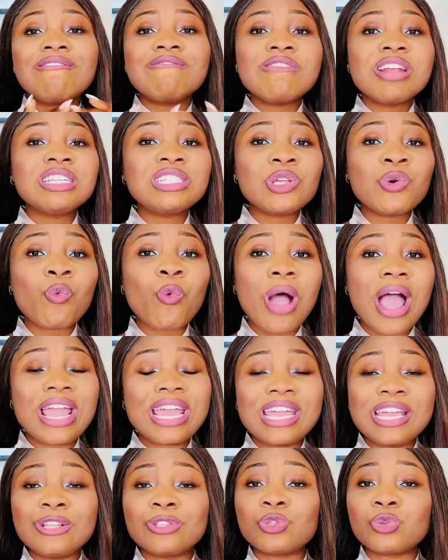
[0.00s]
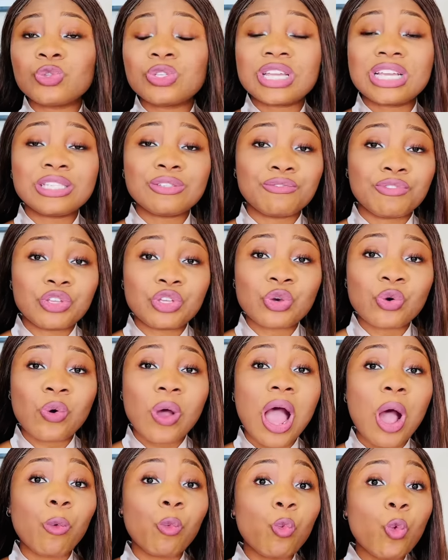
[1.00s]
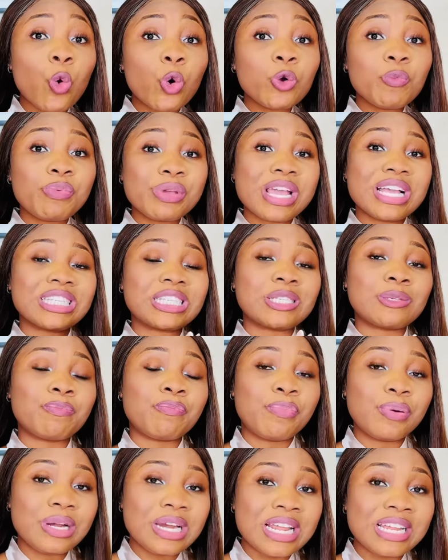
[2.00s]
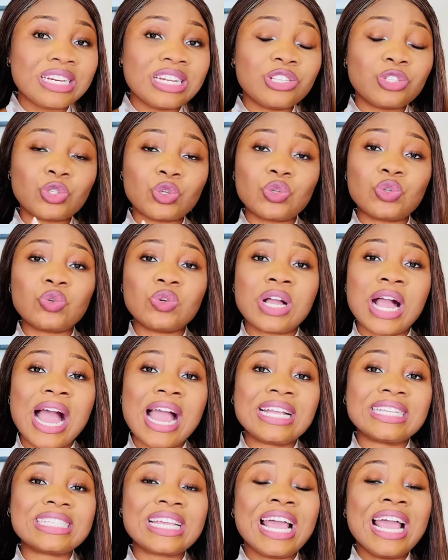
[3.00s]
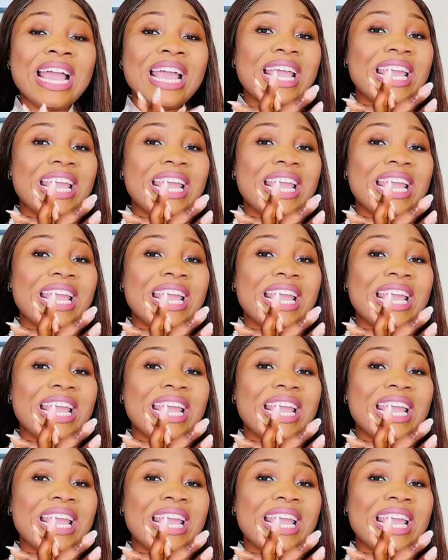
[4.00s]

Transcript: Reason why in today's video I would be explaining to you guys